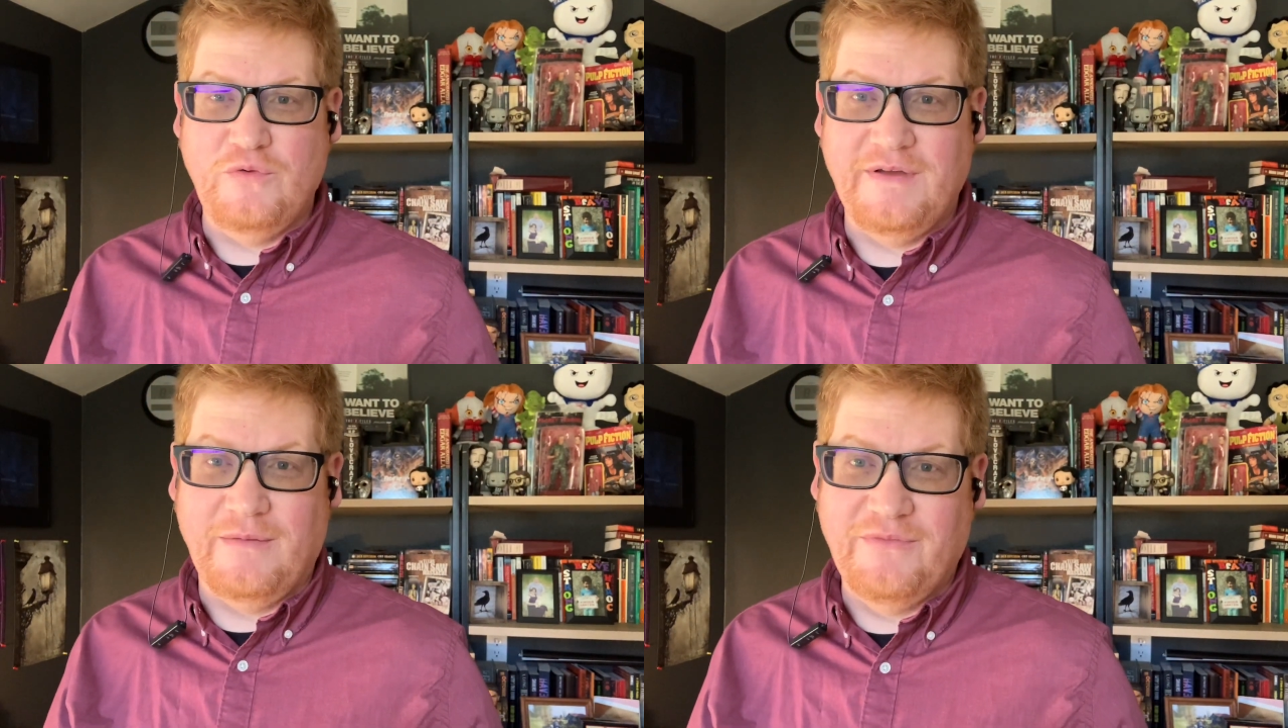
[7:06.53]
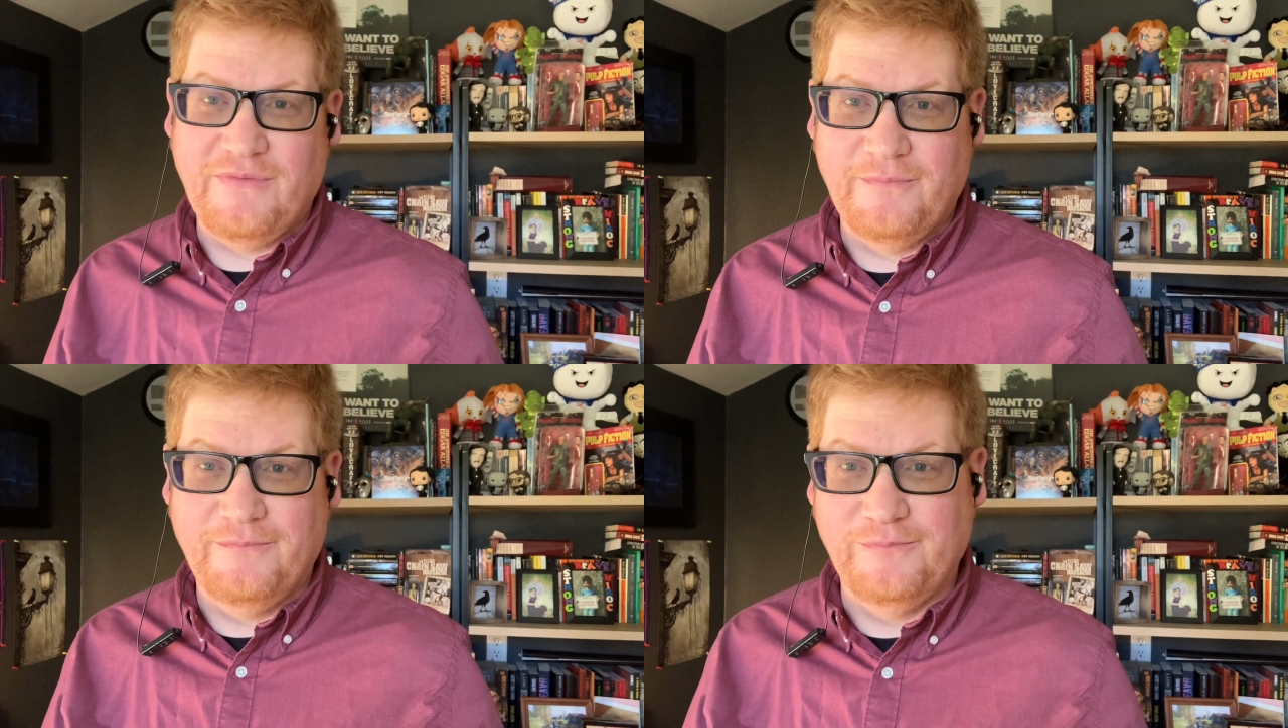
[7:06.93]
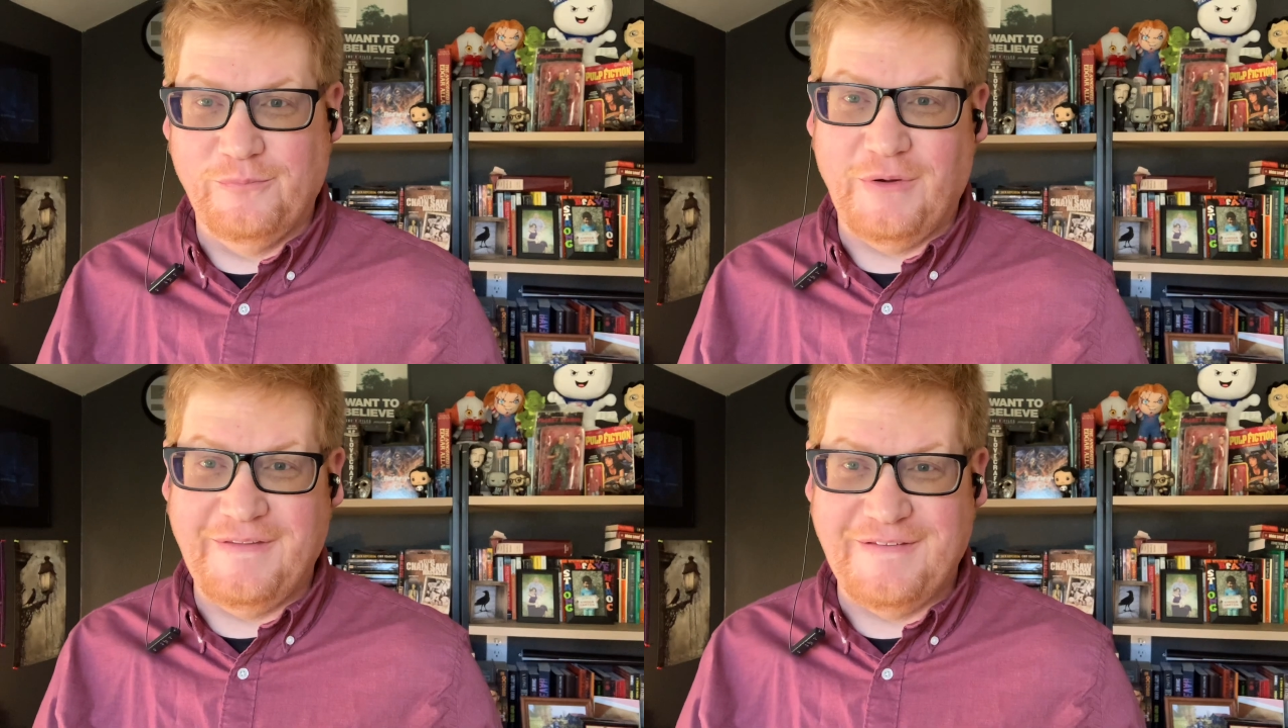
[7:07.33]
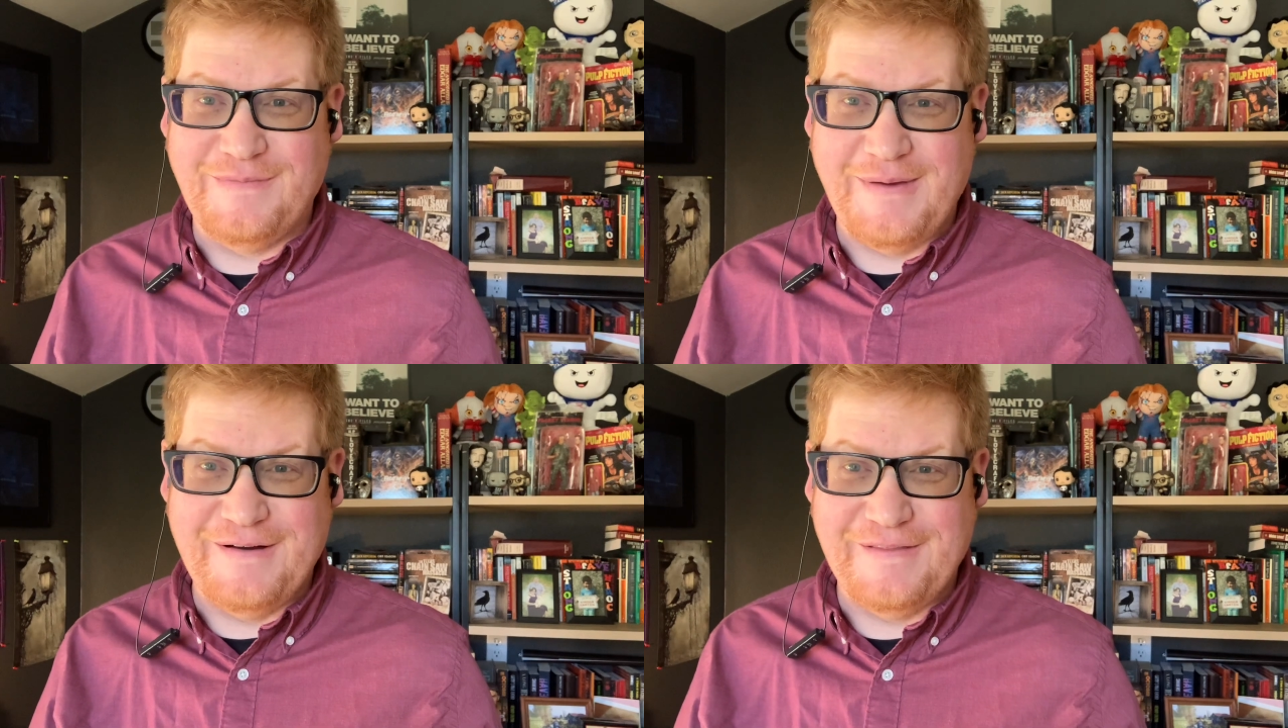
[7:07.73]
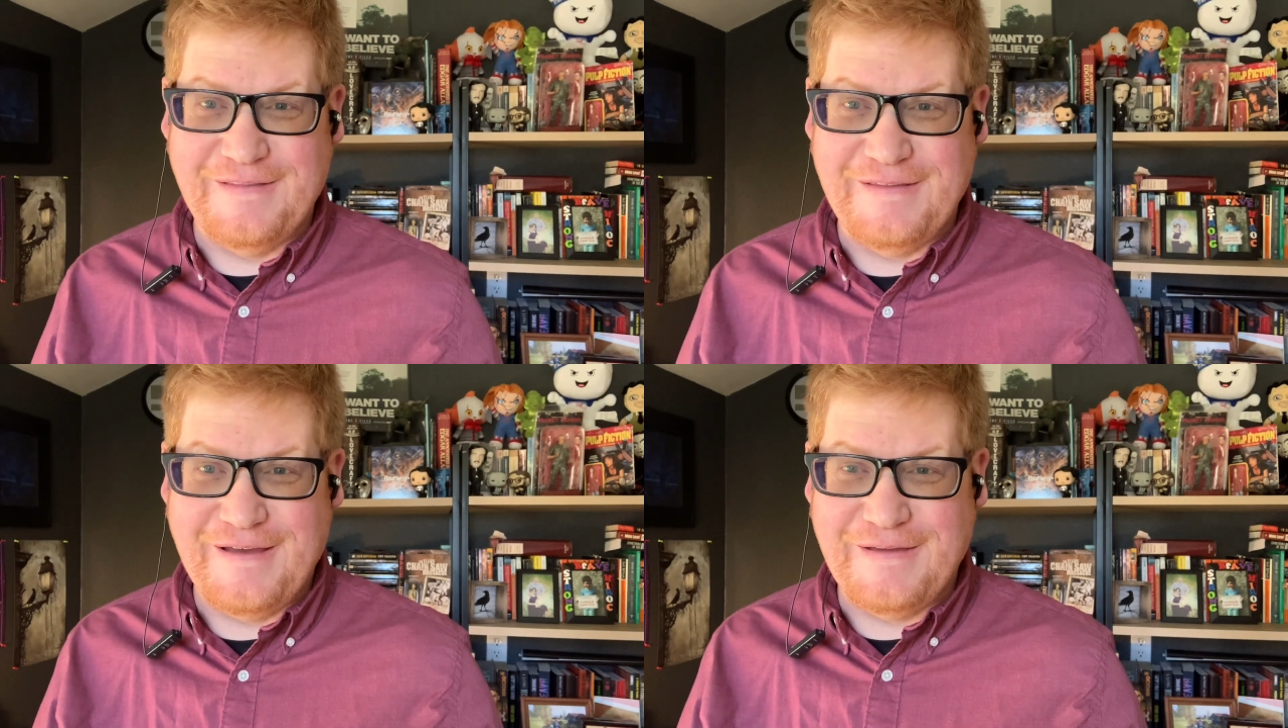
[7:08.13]
films, one that's better than
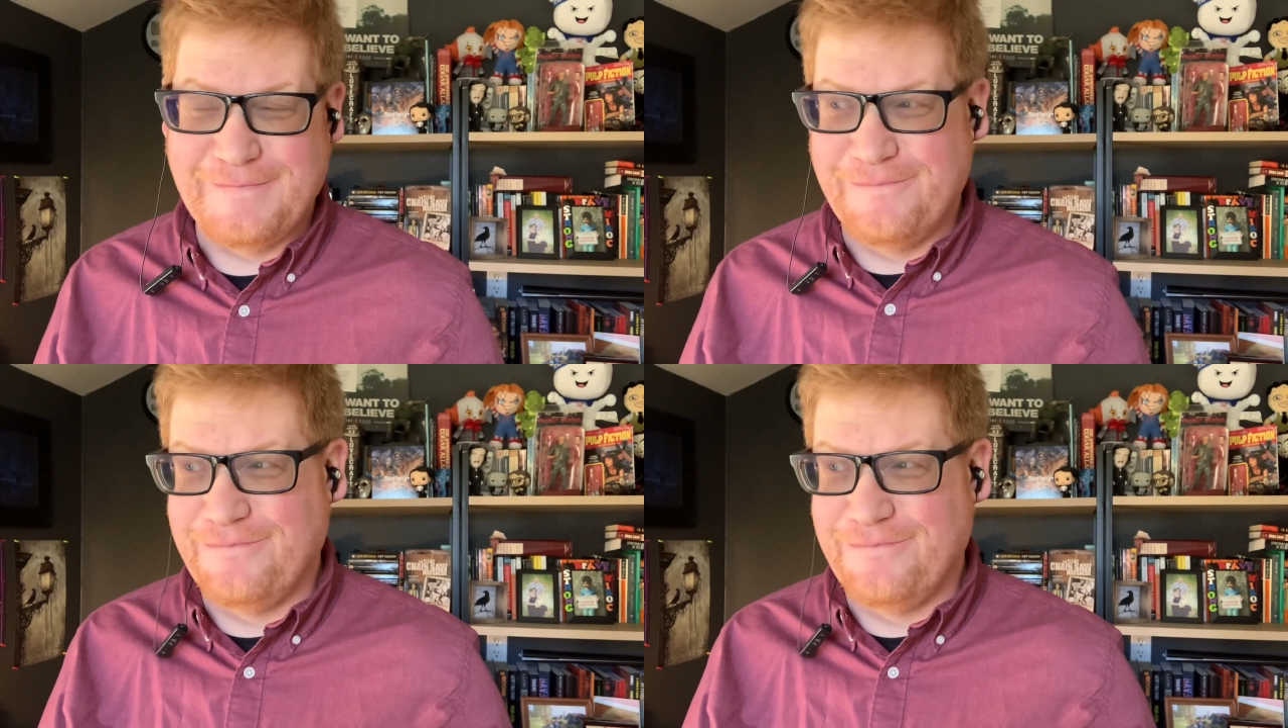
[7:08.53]
the other,